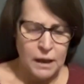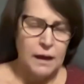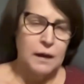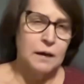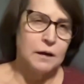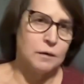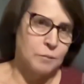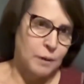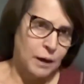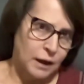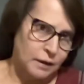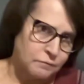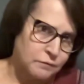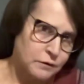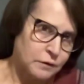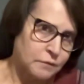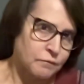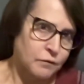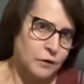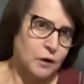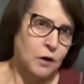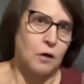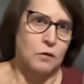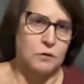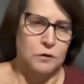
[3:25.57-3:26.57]
You may have
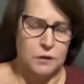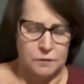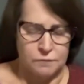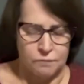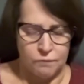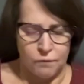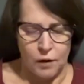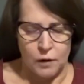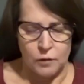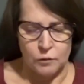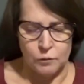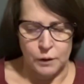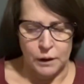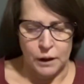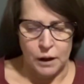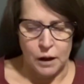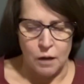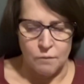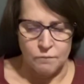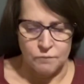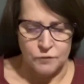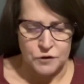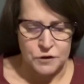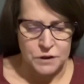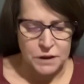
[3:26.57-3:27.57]
difficulty following
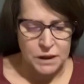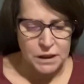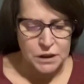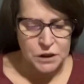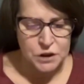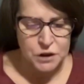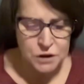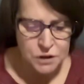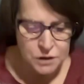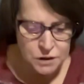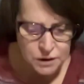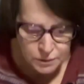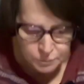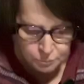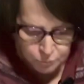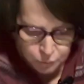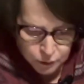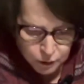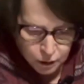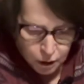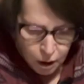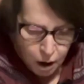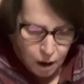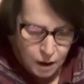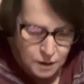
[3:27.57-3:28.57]
conversations and
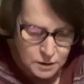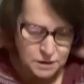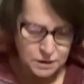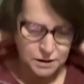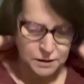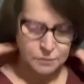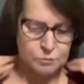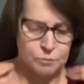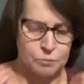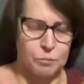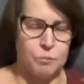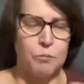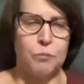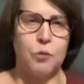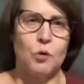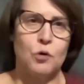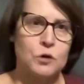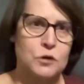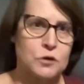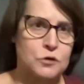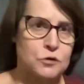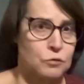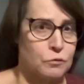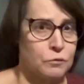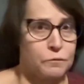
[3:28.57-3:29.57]
plots in
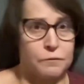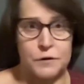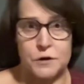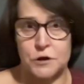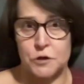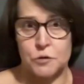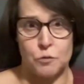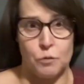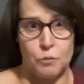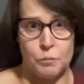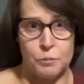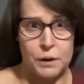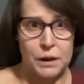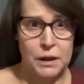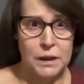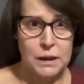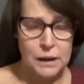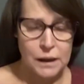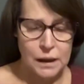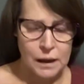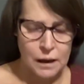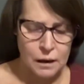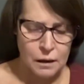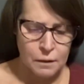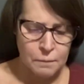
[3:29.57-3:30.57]
books or visual
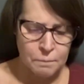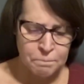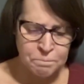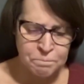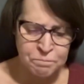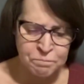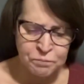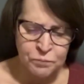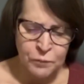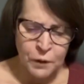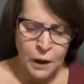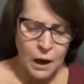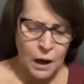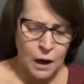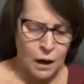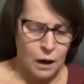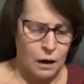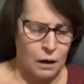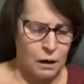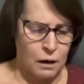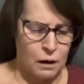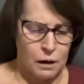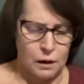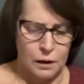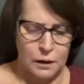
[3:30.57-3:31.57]
media.
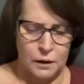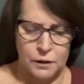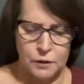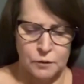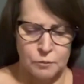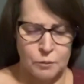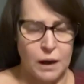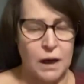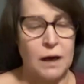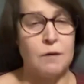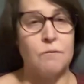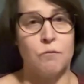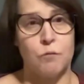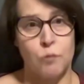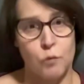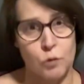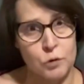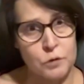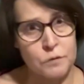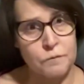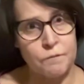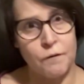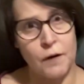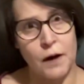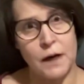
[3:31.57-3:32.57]
You may have
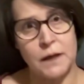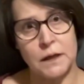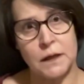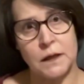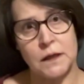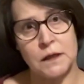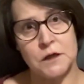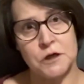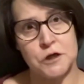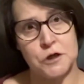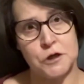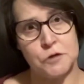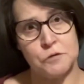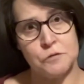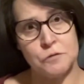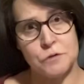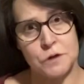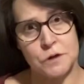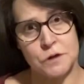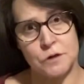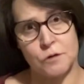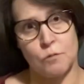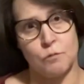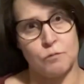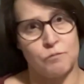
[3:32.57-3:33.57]
word-finding issues,
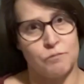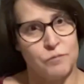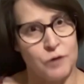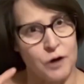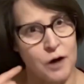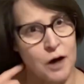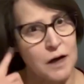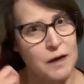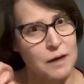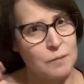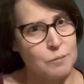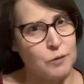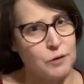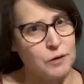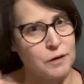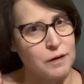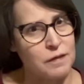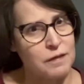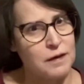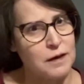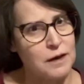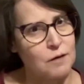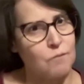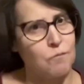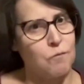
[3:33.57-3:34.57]
so not able to
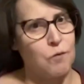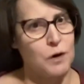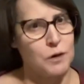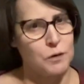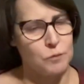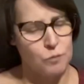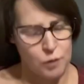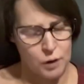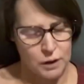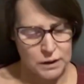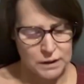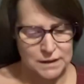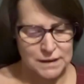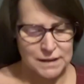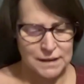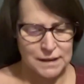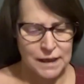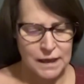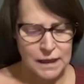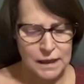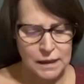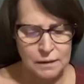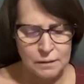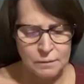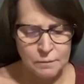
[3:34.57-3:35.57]
think of what you want to
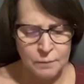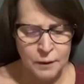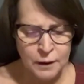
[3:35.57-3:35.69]
say.